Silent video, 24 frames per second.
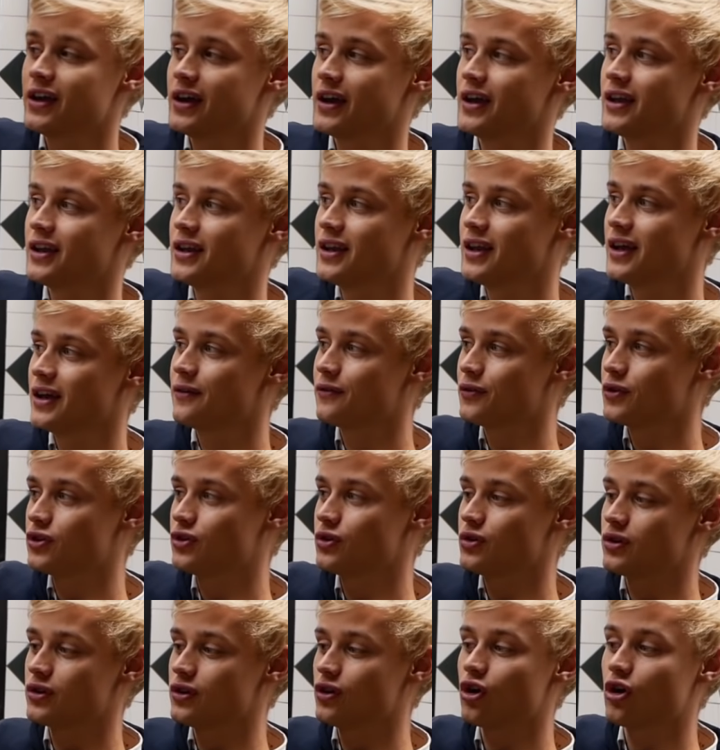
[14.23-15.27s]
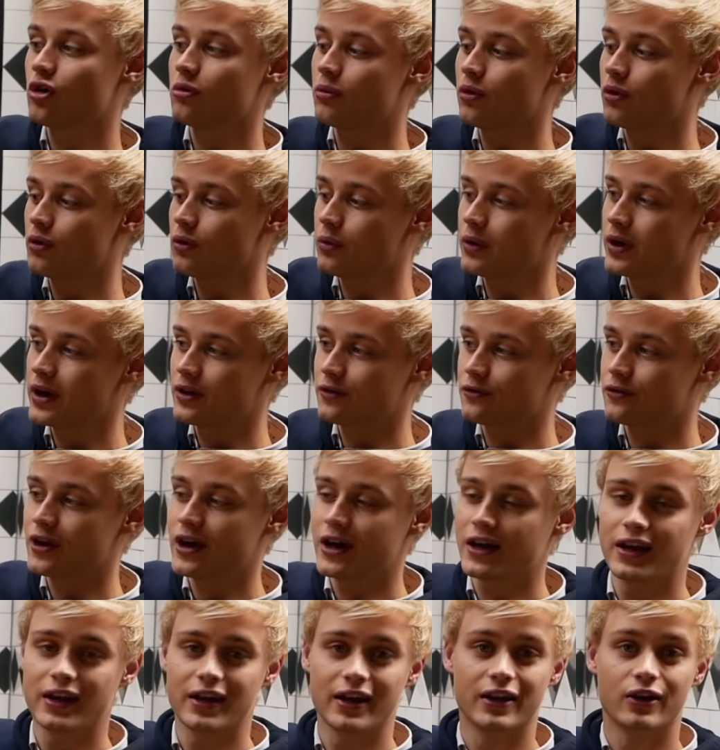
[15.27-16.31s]
and then we do the normal way of
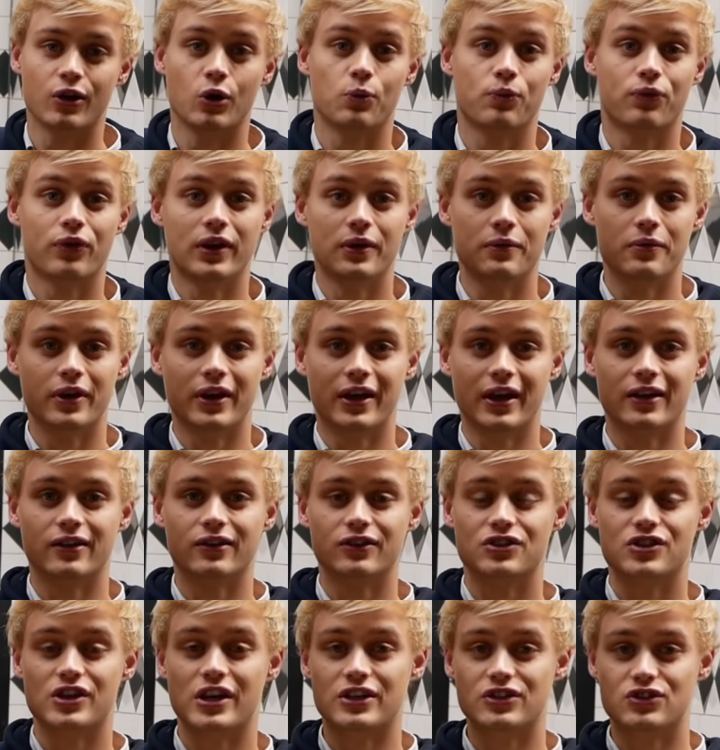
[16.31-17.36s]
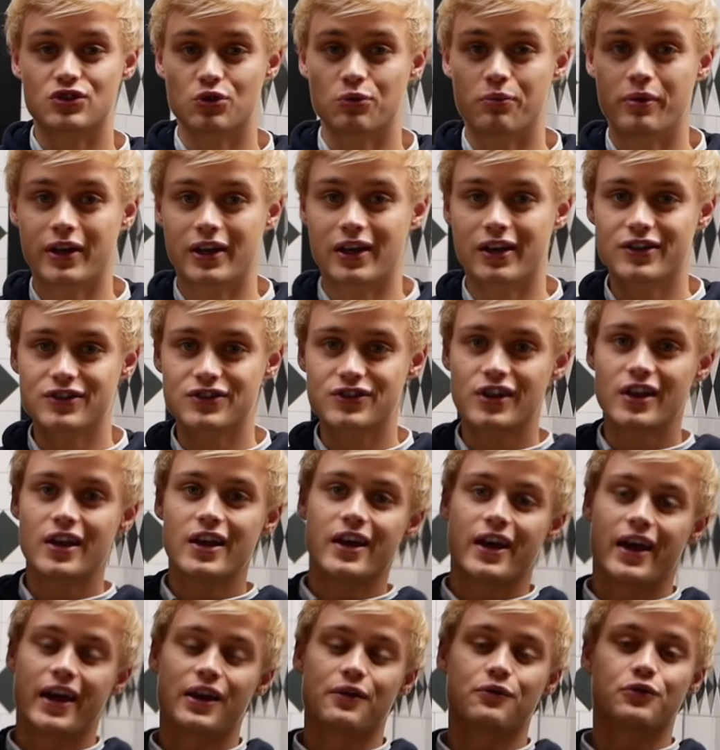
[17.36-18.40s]
riding, and hopefully we can change to bitless,
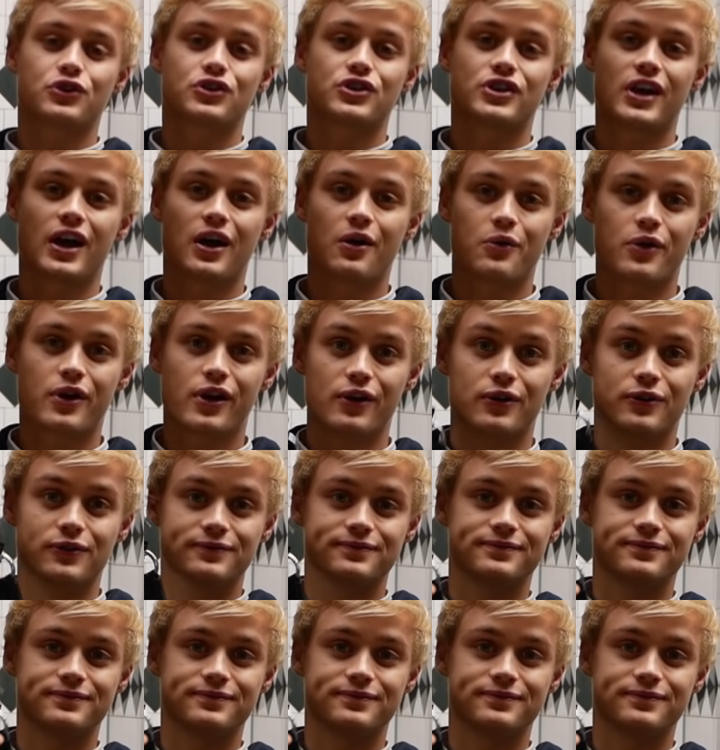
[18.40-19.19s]
and then we'll see how we go.